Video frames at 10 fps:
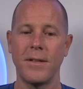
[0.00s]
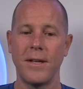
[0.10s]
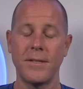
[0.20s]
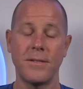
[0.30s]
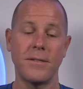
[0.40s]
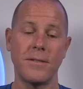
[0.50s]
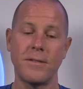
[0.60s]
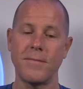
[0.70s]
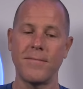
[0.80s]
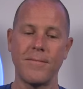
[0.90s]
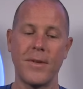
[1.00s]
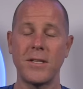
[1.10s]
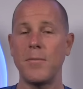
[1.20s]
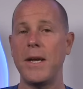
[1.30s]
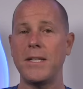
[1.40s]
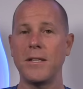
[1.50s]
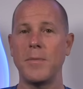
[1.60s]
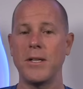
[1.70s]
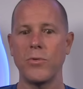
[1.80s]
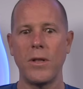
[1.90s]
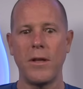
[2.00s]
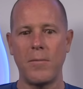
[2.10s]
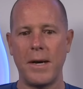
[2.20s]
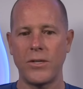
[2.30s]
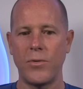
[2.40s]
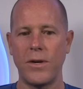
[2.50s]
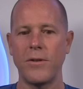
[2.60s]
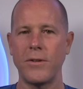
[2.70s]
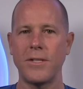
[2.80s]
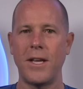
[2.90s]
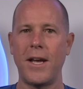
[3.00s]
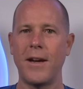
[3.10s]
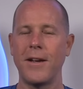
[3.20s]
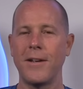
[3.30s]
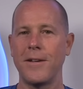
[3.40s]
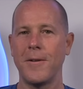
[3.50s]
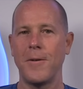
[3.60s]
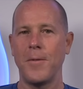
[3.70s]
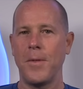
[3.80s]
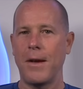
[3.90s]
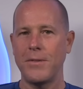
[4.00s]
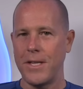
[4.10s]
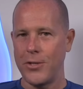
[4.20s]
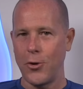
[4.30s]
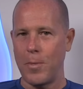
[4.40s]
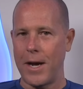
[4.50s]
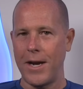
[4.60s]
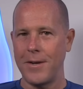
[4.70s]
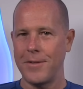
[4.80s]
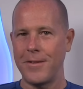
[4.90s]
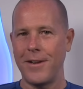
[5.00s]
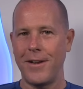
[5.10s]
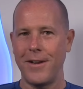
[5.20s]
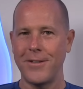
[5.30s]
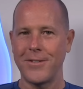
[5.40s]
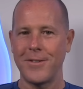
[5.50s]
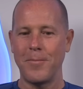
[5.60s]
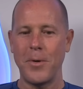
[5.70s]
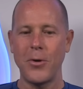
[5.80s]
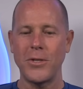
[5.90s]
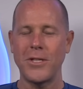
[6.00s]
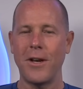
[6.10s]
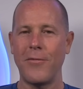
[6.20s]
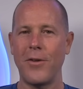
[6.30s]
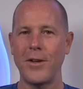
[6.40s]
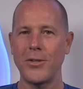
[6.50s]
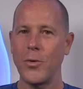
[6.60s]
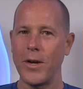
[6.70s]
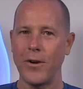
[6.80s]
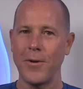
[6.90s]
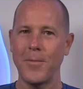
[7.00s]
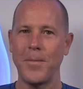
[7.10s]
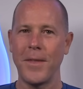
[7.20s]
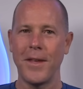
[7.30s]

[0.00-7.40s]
That's just that's amazing to me. That's what I love about Twitter is that I've seen Joe Biden and his post stuff on Twitter